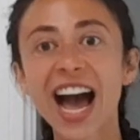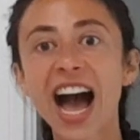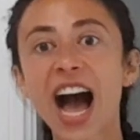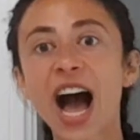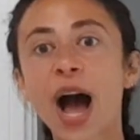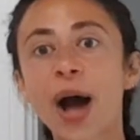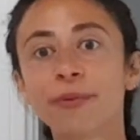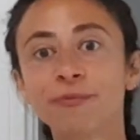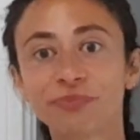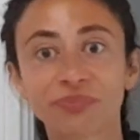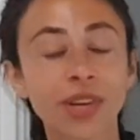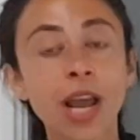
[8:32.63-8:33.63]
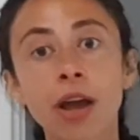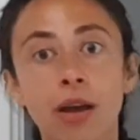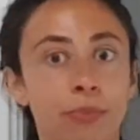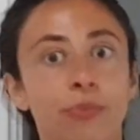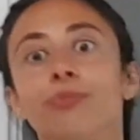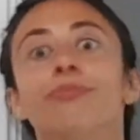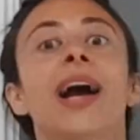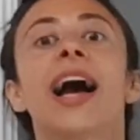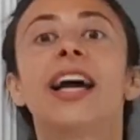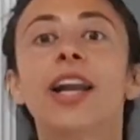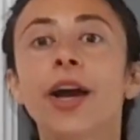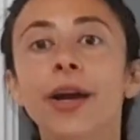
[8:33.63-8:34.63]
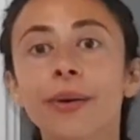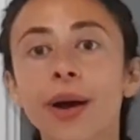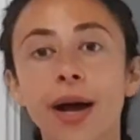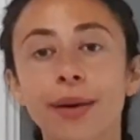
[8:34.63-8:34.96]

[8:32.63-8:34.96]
Hello,